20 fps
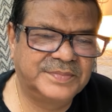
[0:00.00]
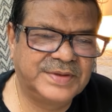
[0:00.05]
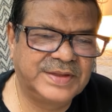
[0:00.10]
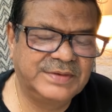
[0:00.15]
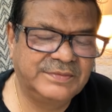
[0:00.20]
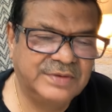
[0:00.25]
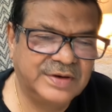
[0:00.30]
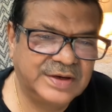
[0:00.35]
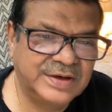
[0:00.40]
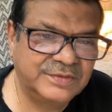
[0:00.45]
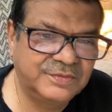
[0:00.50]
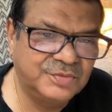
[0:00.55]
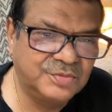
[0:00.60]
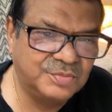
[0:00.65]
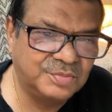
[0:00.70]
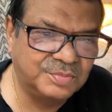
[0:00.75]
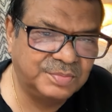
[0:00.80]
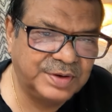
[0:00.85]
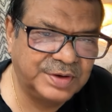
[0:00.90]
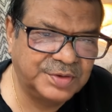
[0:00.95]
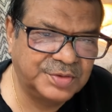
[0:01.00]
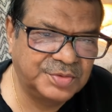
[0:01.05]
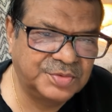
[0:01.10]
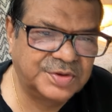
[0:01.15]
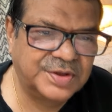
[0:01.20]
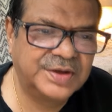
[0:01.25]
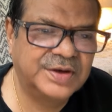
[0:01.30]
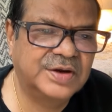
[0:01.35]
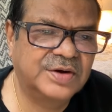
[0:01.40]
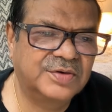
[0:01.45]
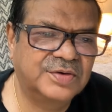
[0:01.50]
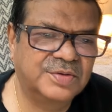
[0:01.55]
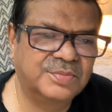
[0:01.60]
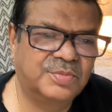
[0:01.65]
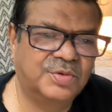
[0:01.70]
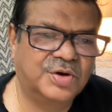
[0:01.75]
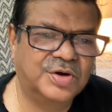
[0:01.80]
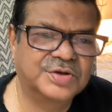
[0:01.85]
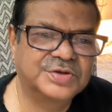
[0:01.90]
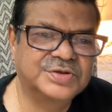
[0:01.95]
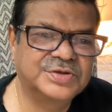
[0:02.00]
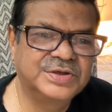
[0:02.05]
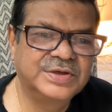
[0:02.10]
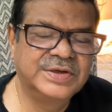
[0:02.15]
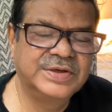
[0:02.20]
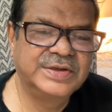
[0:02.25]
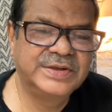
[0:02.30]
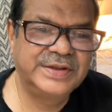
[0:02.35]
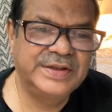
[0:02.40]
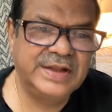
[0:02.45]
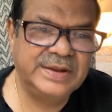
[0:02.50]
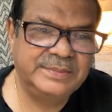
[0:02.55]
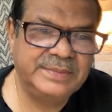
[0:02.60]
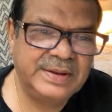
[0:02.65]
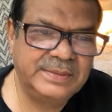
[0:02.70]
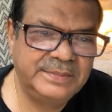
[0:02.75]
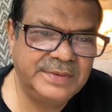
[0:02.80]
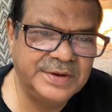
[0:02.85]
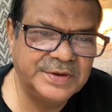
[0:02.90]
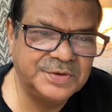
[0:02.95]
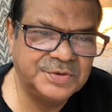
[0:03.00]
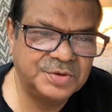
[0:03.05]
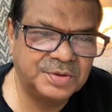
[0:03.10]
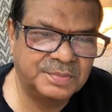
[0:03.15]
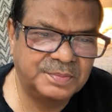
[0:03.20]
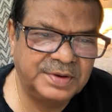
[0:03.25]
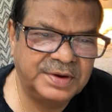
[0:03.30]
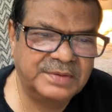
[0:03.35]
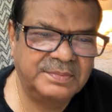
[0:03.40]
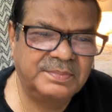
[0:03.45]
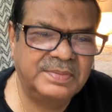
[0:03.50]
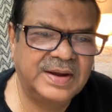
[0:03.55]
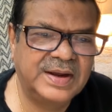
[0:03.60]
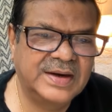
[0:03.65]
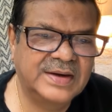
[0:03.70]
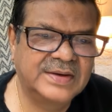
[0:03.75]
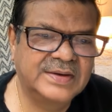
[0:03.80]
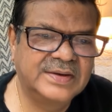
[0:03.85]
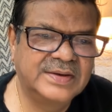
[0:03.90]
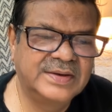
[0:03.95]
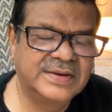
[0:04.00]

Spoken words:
they will give you, make you think out of the box, they may make you a big man,